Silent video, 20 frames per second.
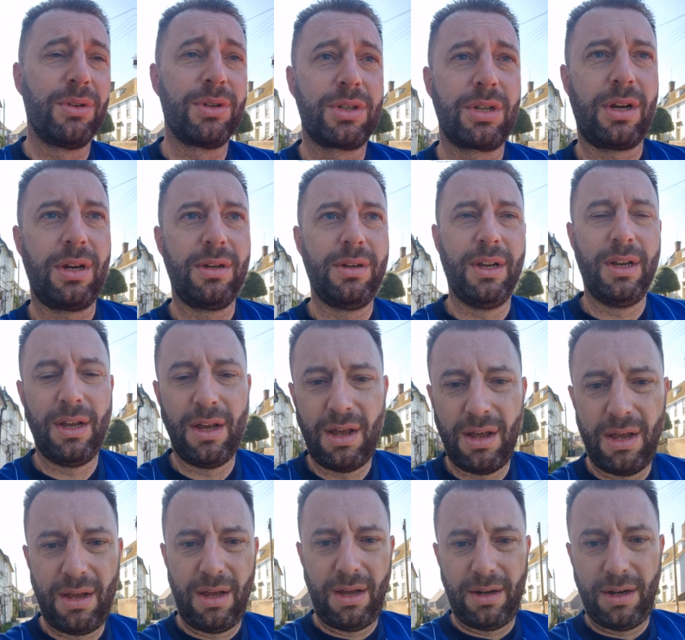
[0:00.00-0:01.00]
So
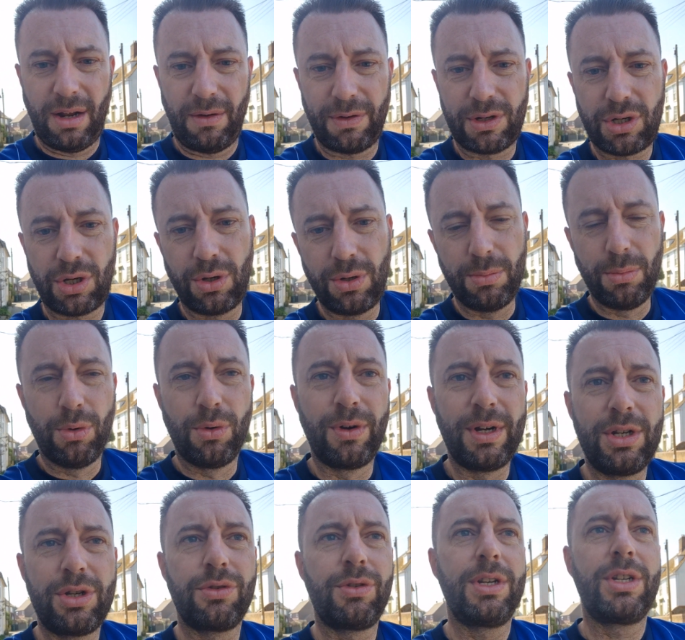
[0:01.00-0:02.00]
another 2 more
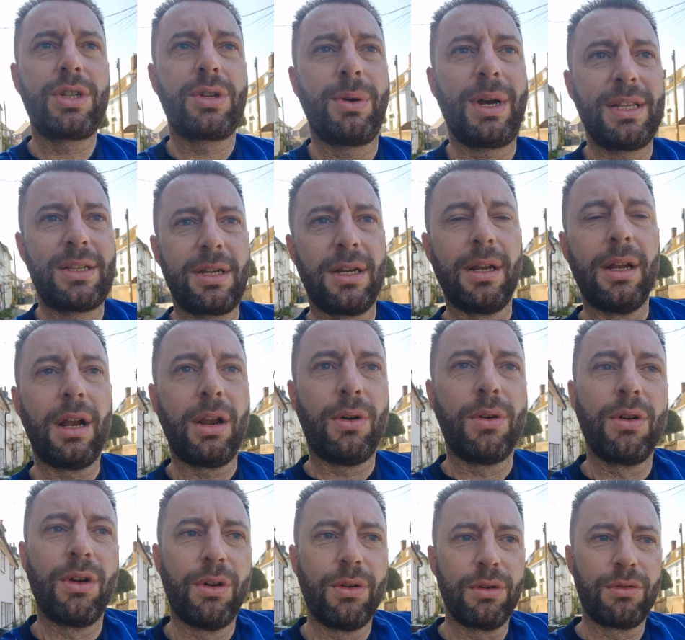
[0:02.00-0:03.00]
injuries to add to the
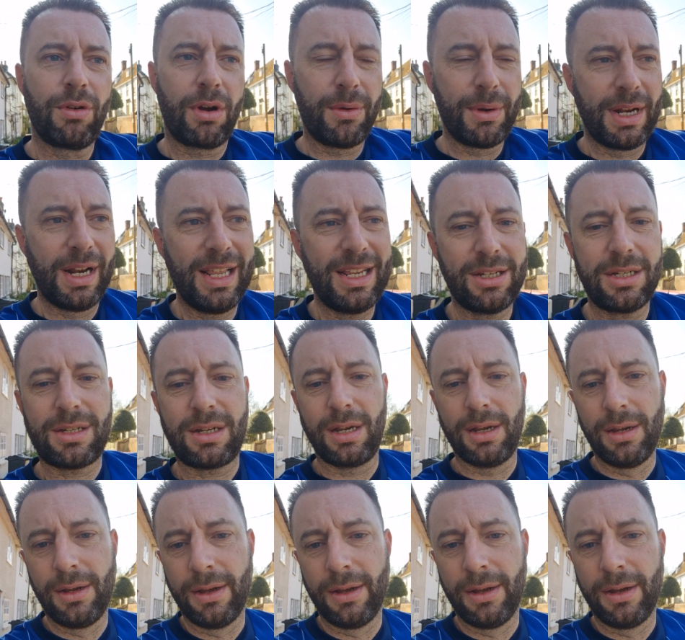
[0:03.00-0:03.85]
long growing list.